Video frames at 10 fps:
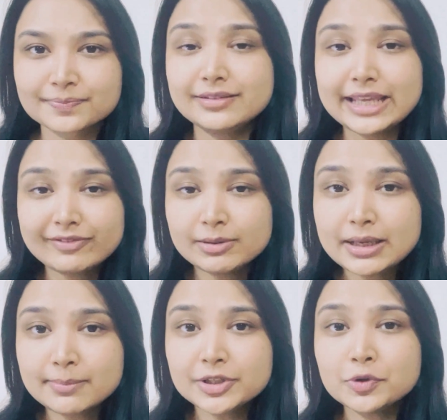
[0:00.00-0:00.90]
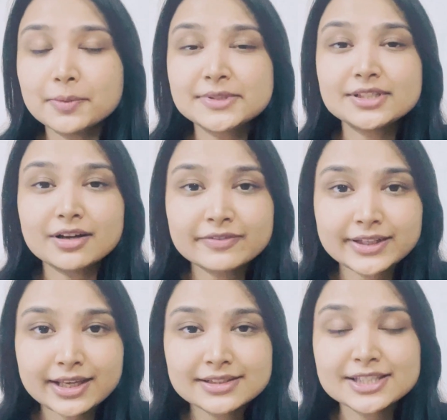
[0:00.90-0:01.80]
They will be able to observe
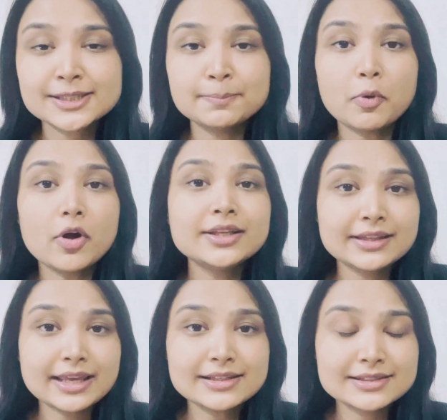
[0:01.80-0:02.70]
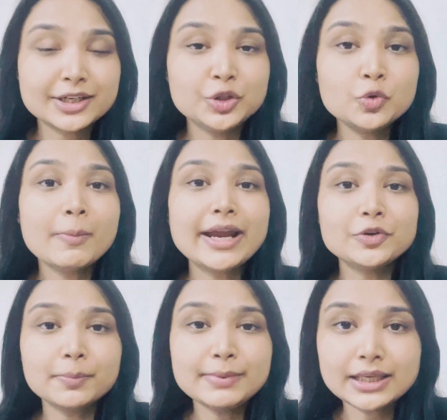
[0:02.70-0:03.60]
things and spot things that you might
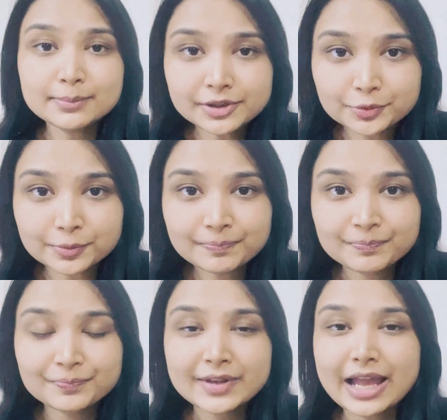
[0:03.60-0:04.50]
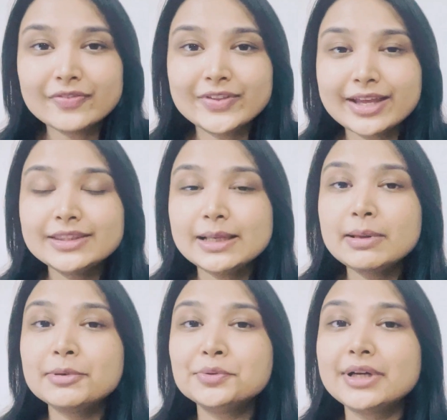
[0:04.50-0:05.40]
not be able to, and then they'll be
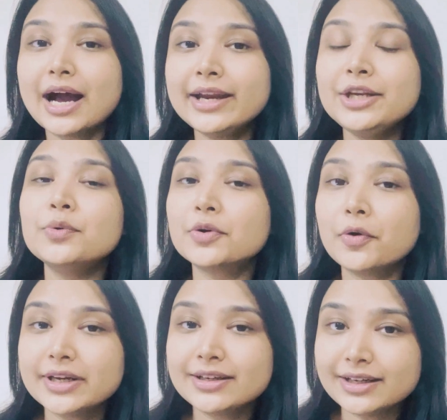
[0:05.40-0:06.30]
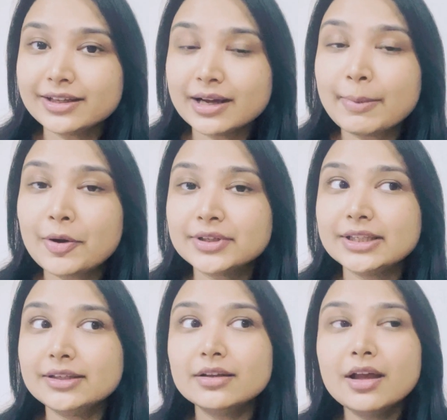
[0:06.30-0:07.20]
able to guide you accordingly about
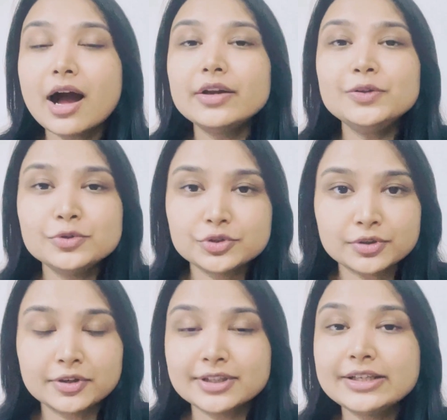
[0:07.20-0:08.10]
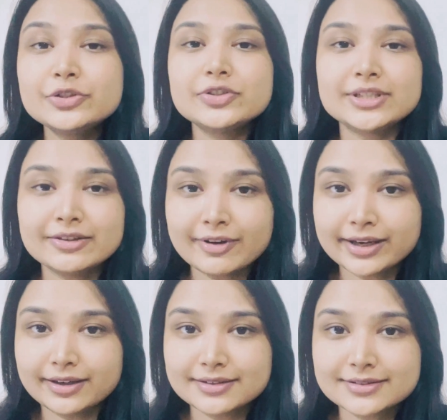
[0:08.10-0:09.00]
the unusual or the interesting
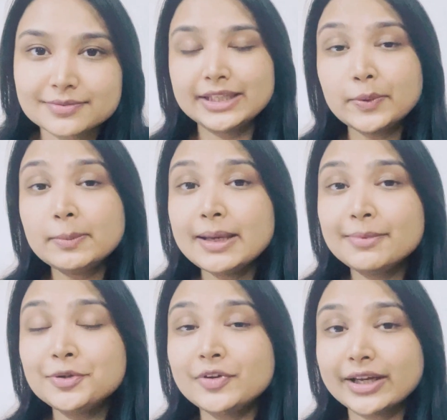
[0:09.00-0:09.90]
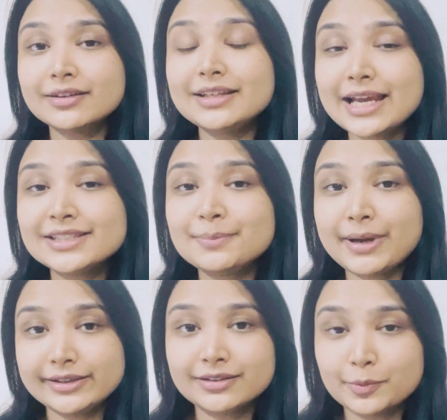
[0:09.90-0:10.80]
findings. They will be able to recognize it
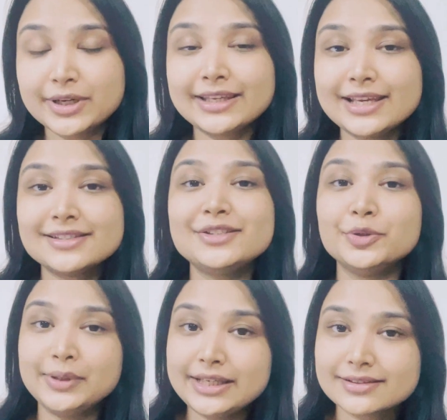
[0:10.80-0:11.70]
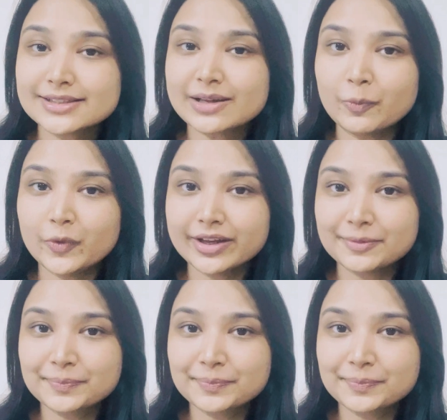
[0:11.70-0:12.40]
better when a case is unique in some way.